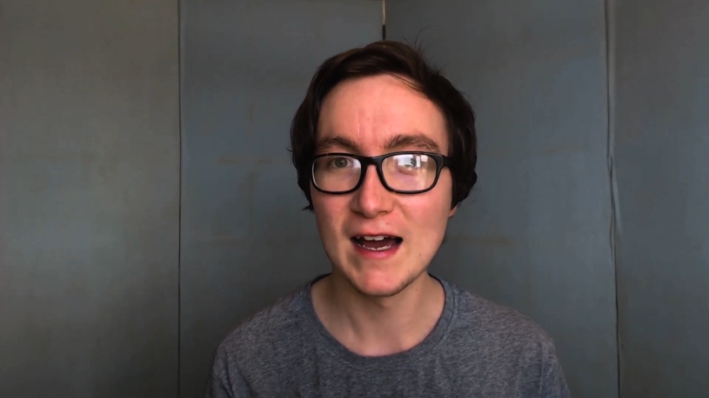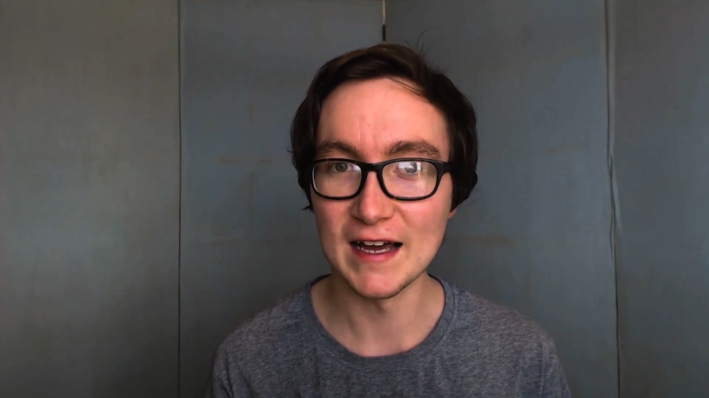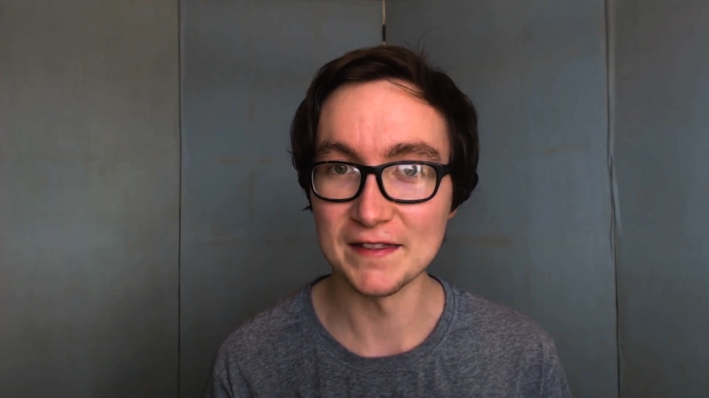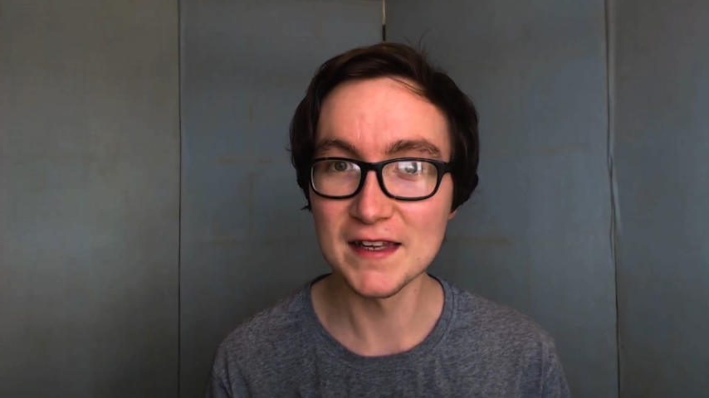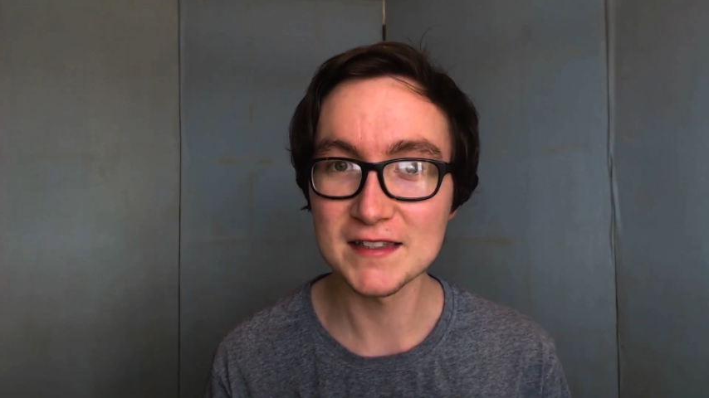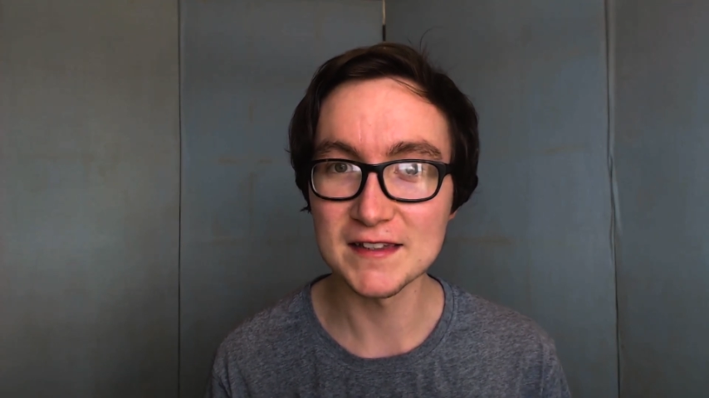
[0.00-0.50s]

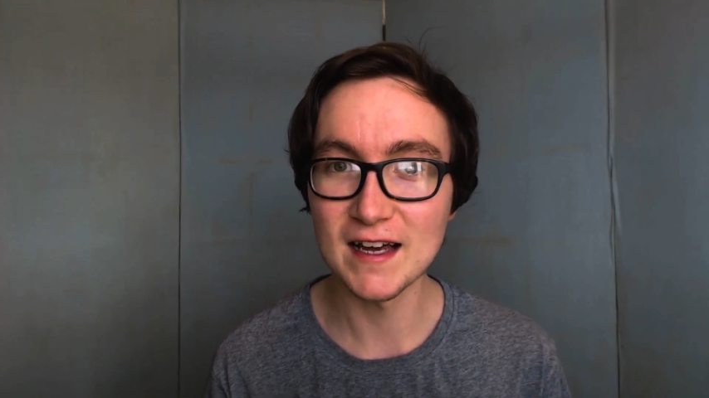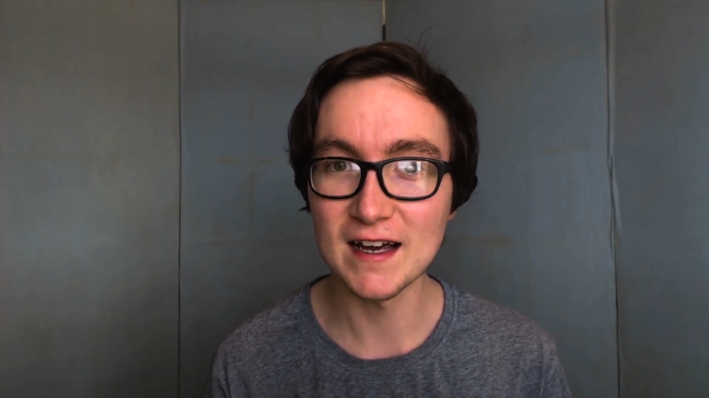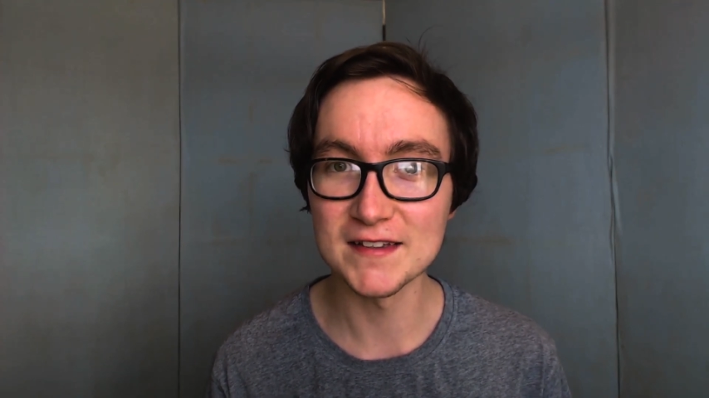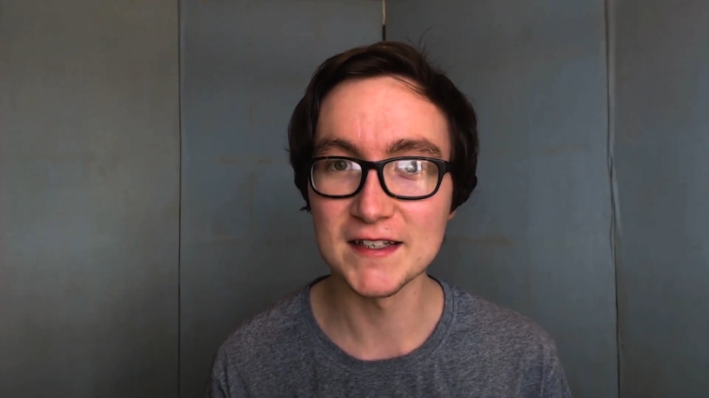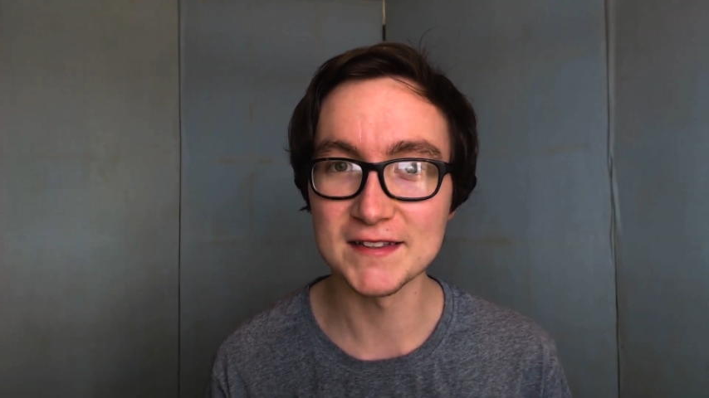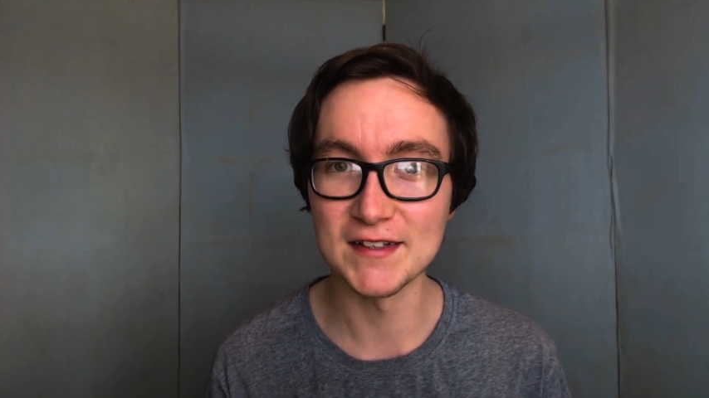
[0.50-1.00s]
and this and that
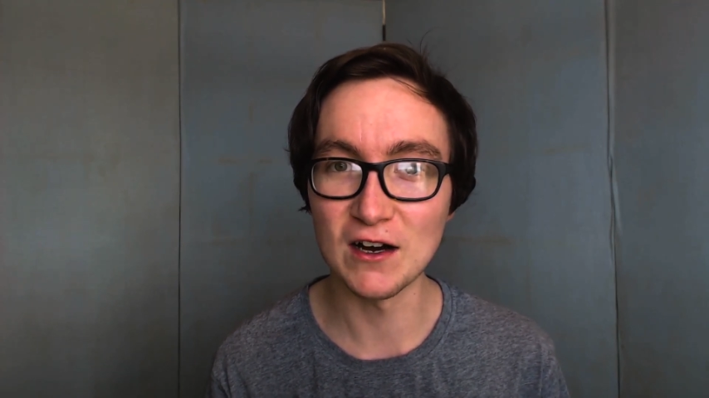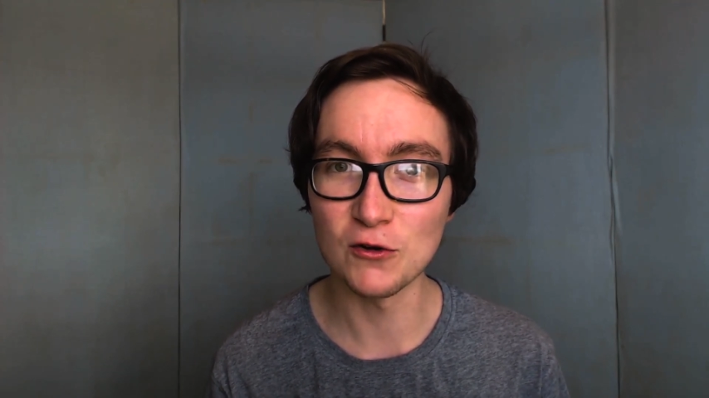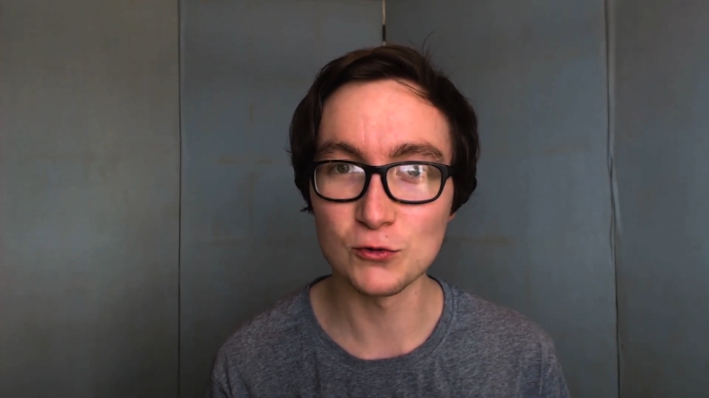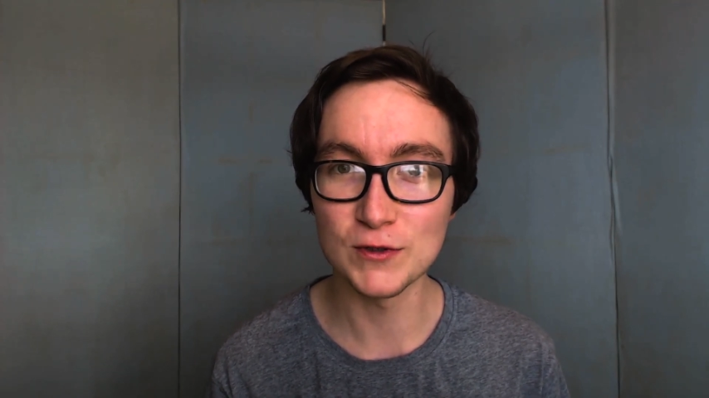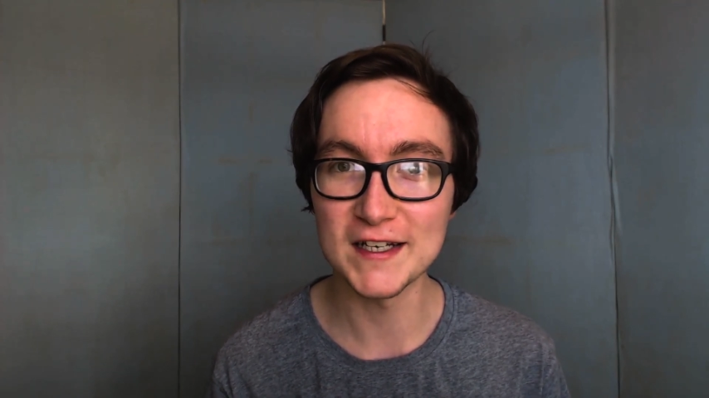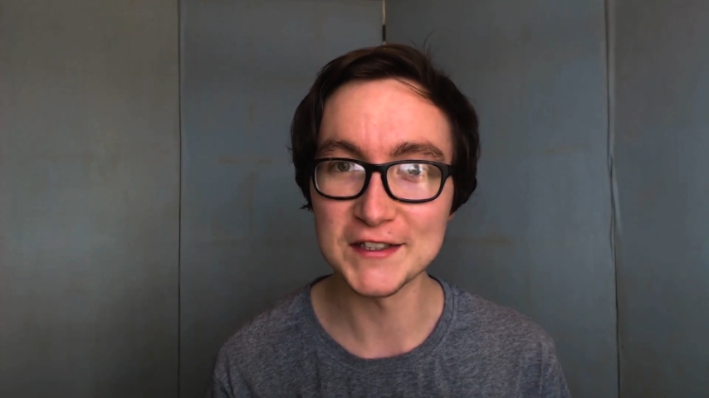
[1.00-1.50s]
and this and that all day